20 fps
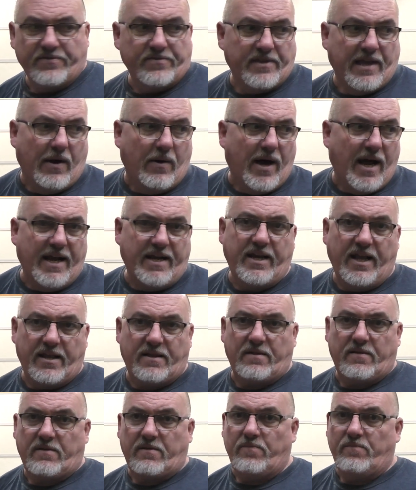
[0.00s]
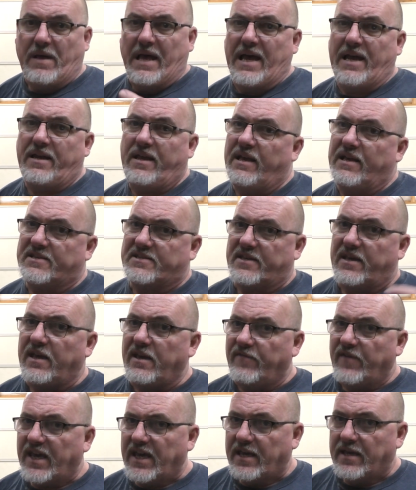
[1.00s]
Now, mine is
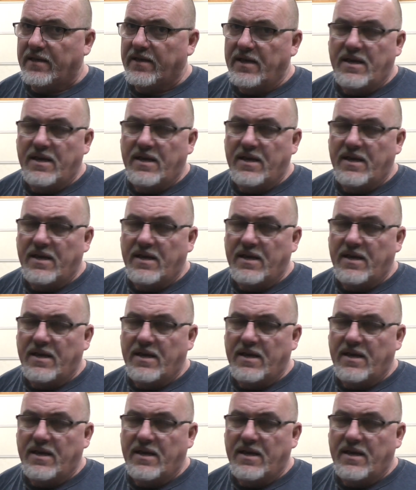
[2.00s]
EV.